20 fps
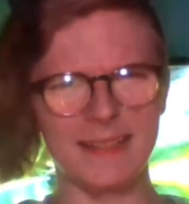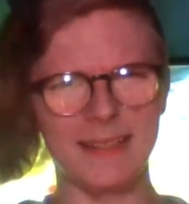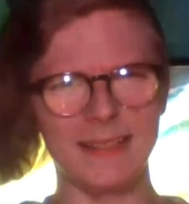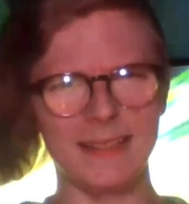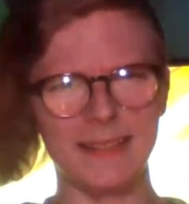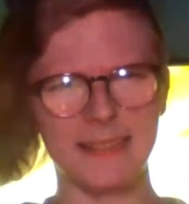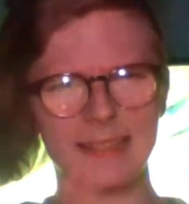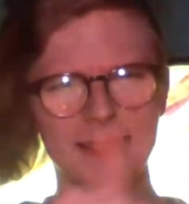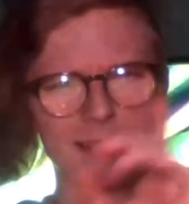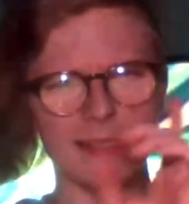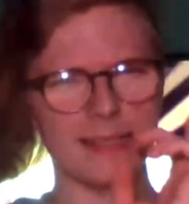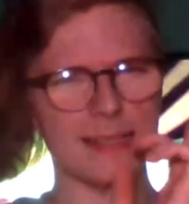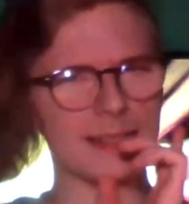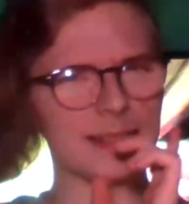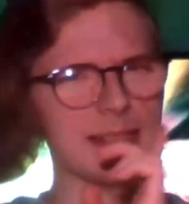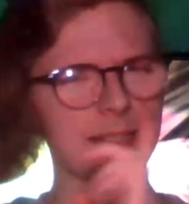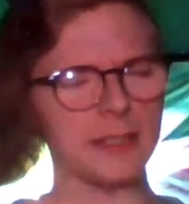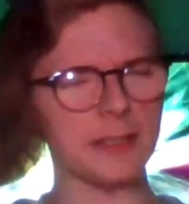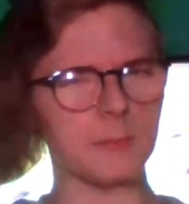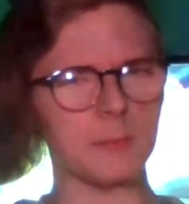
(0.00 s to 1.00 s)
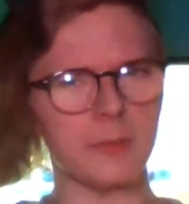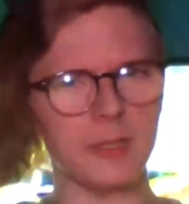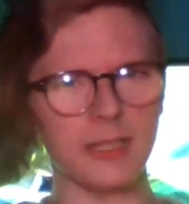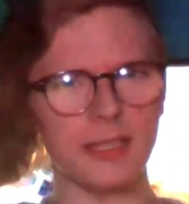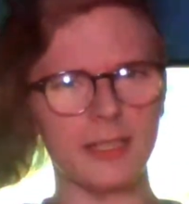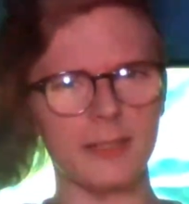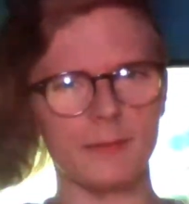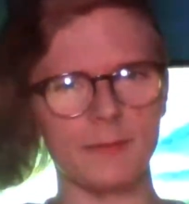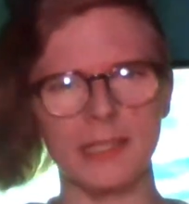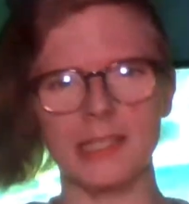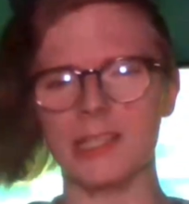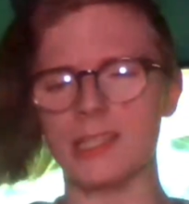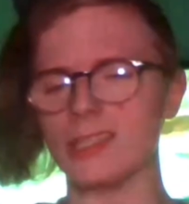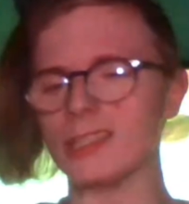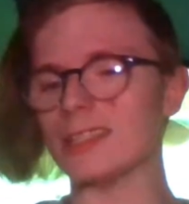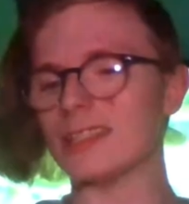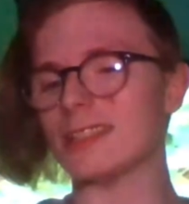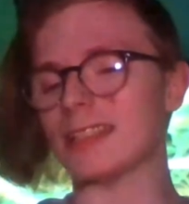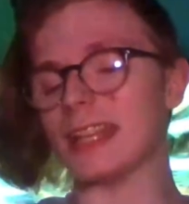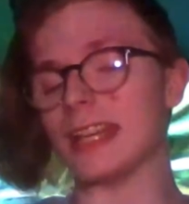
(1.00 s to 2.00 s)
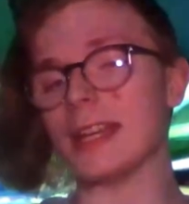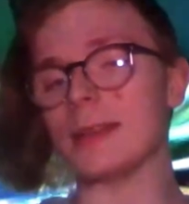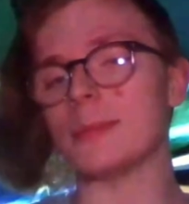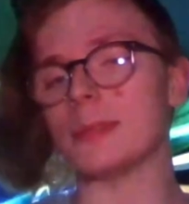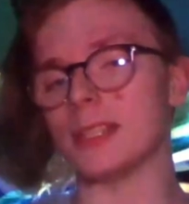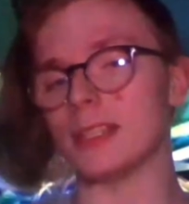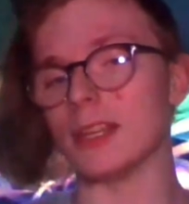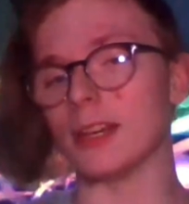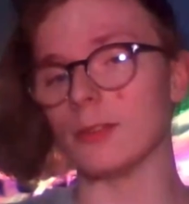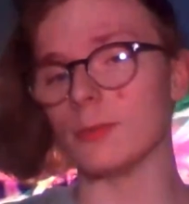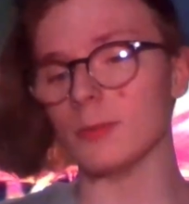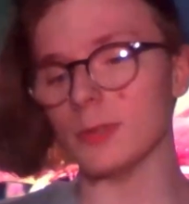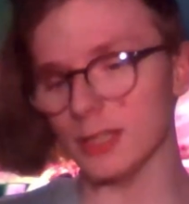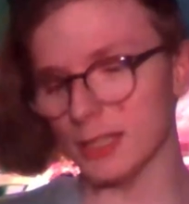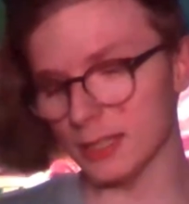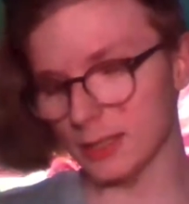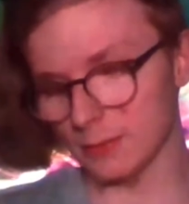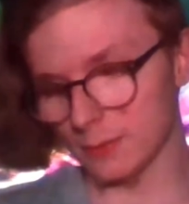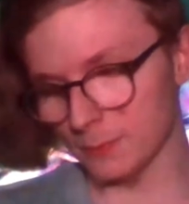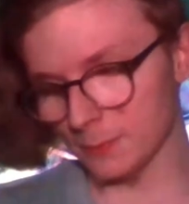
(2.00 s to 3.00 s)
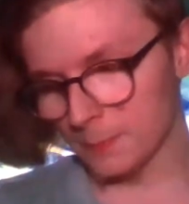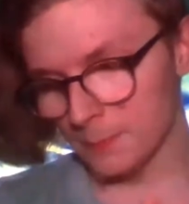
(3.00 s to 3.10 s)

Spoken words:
and I kind of just wanted to finish this day and be done with it.